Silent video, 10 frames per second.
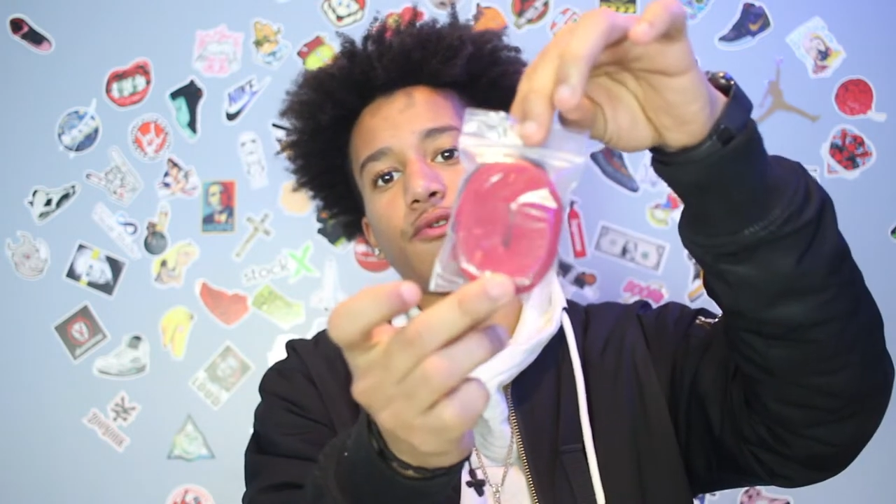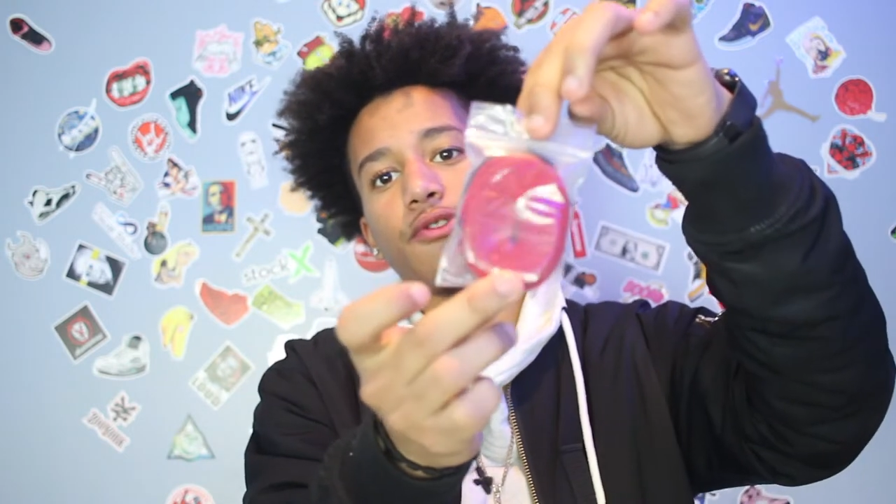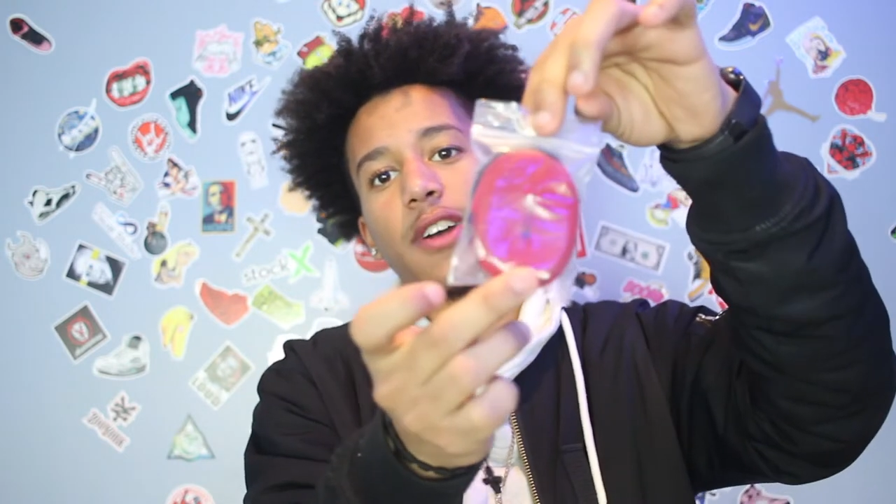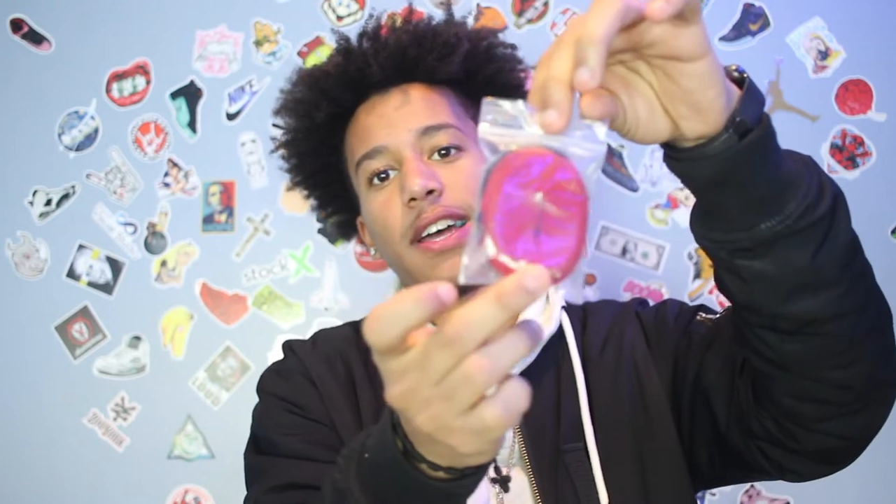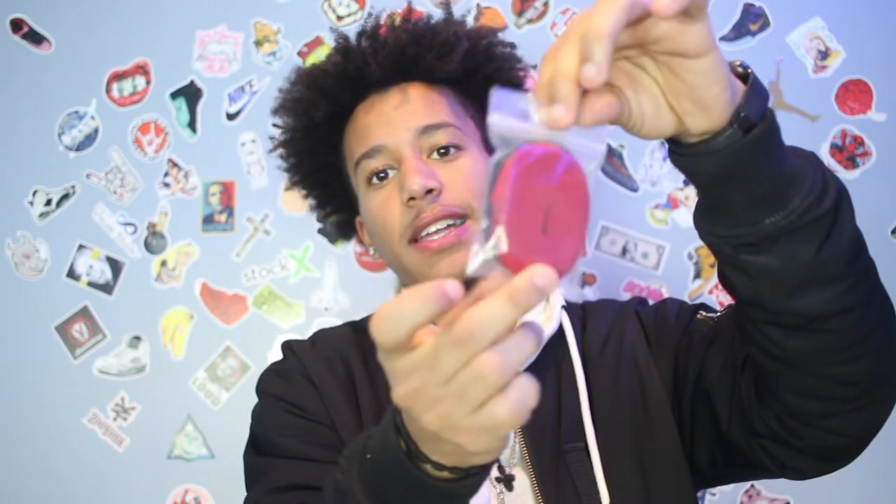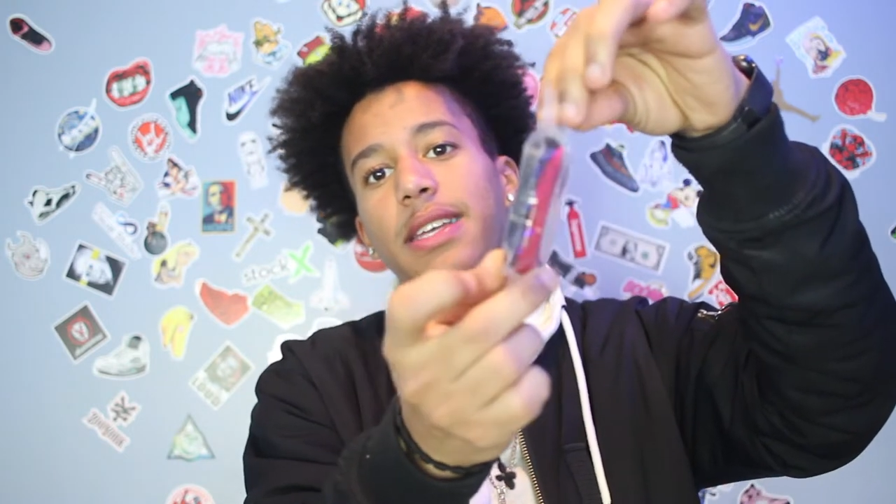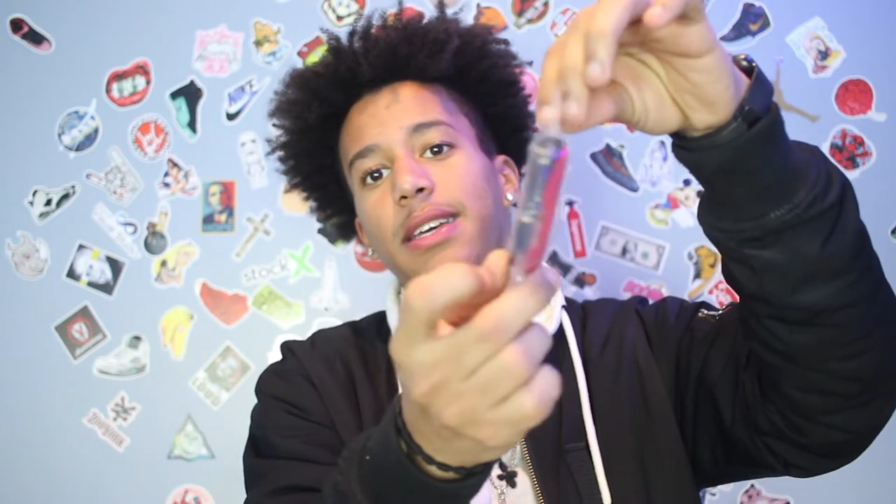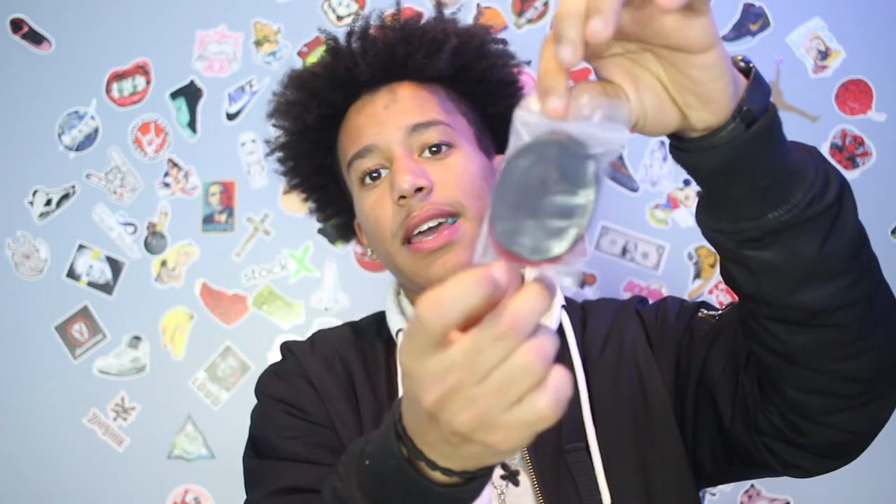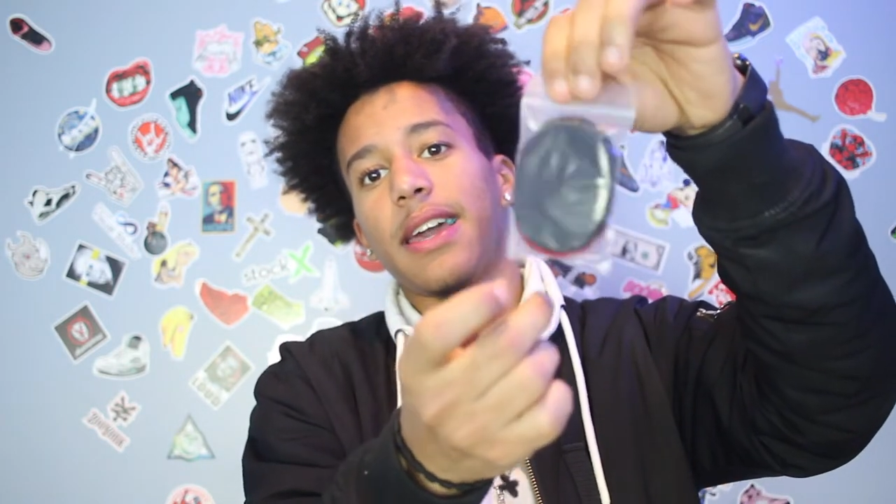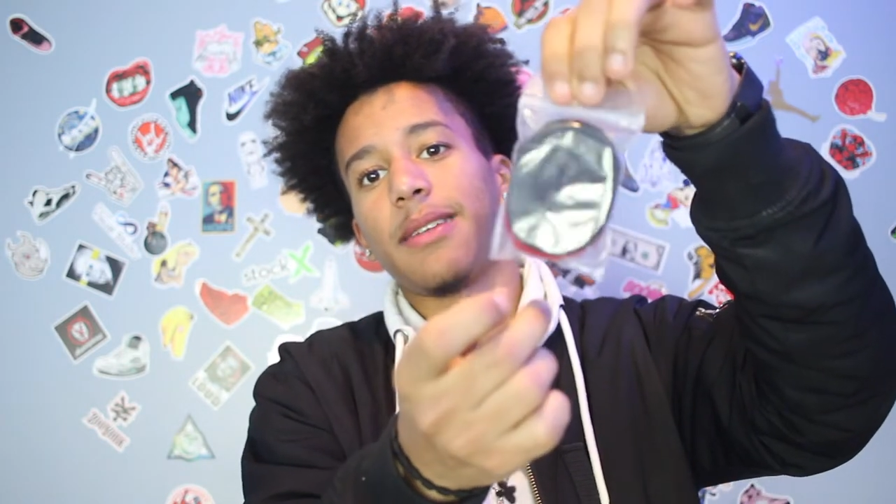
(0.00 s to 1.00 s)
red
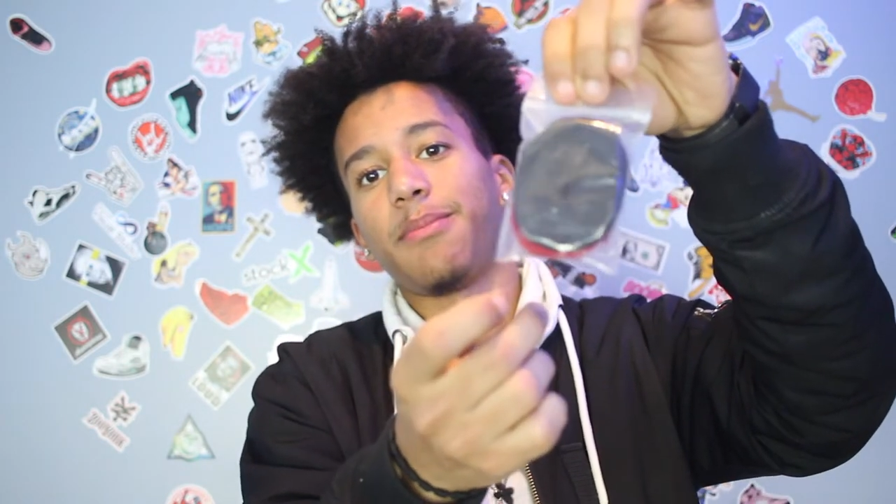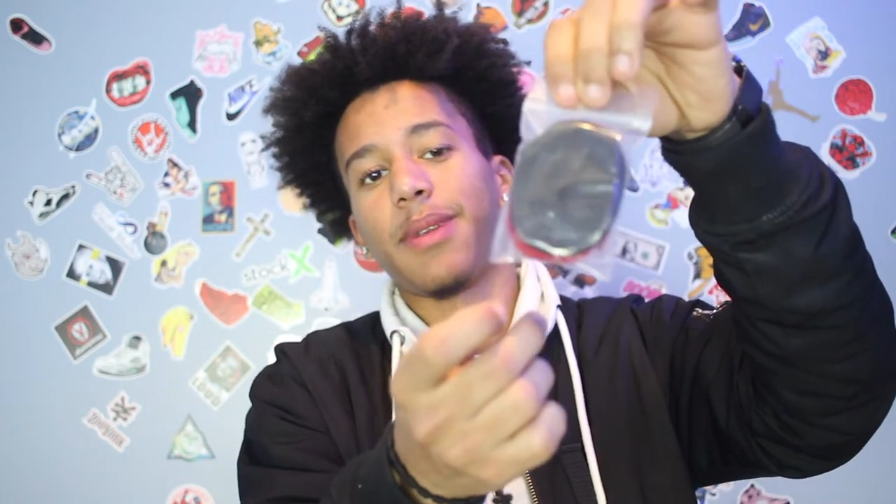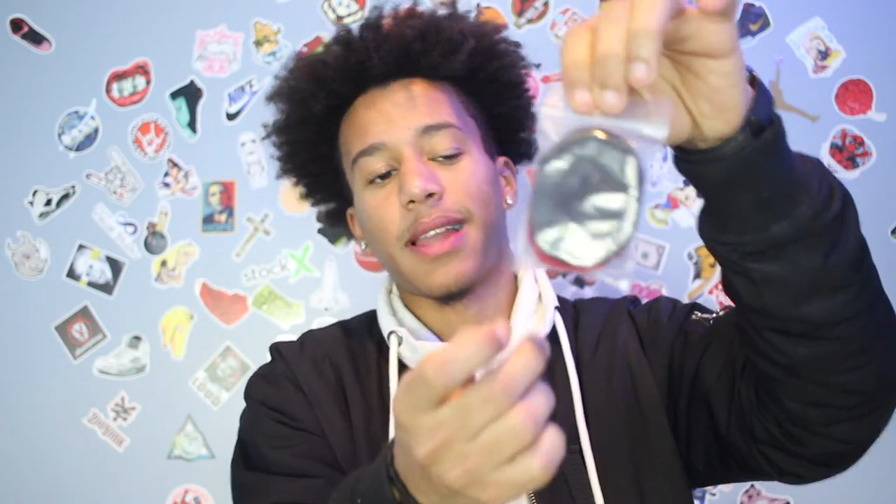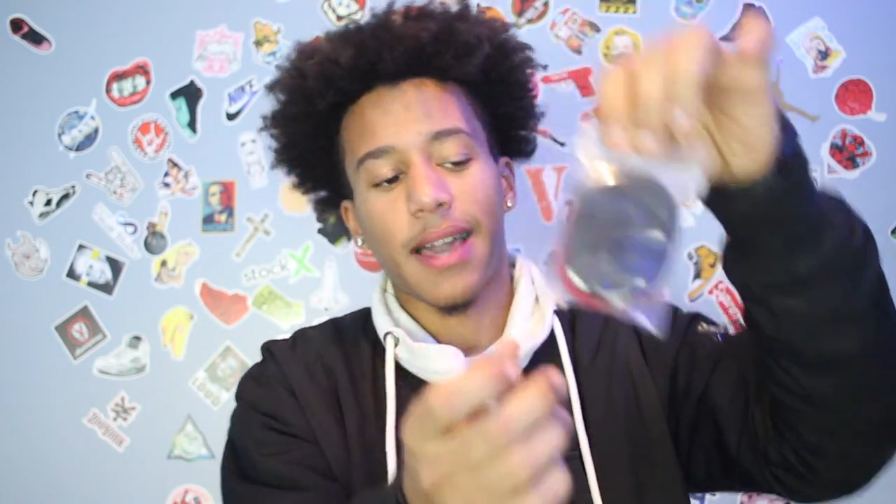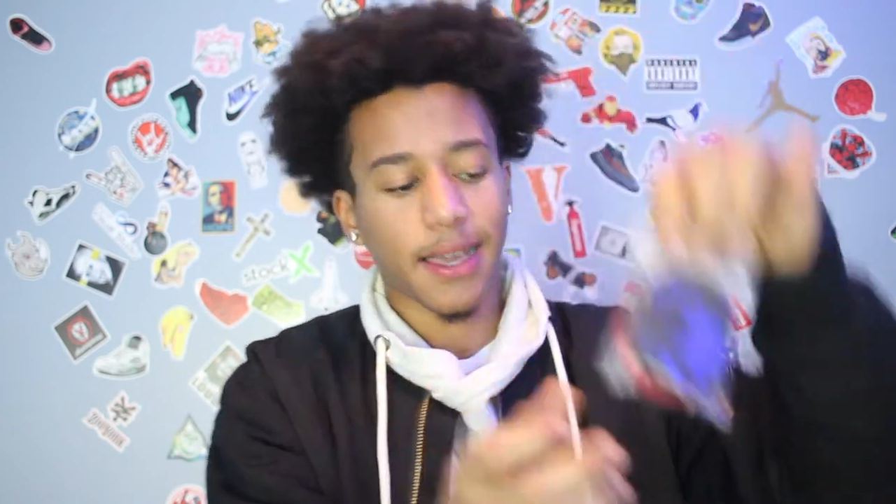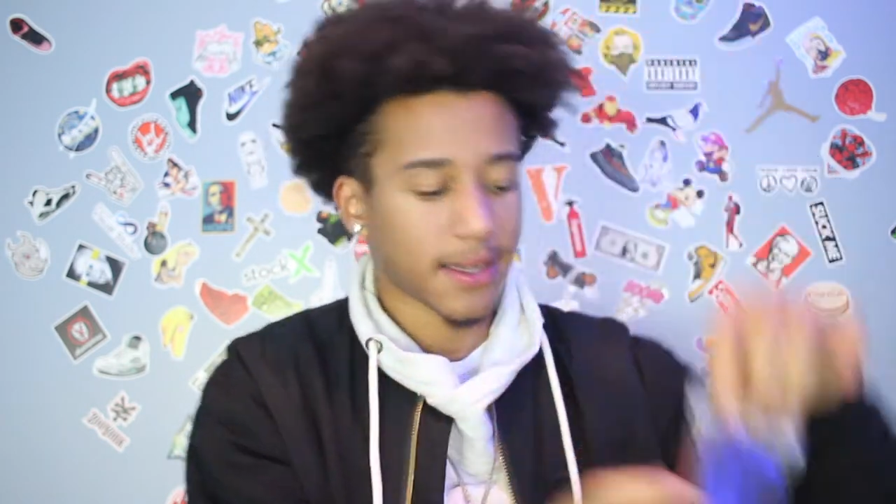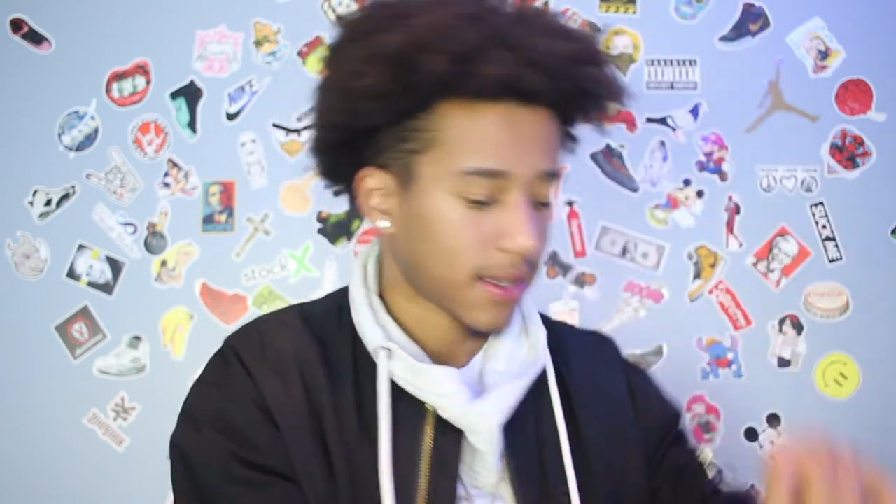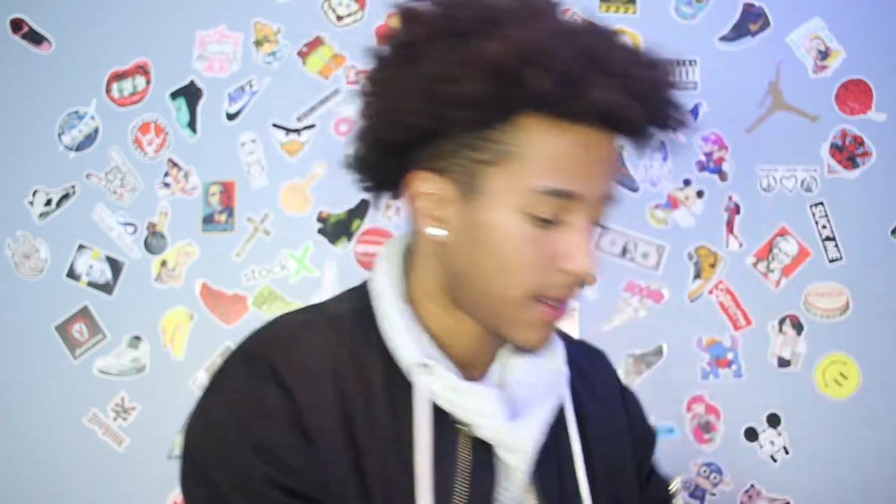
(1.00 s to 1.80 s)
and black.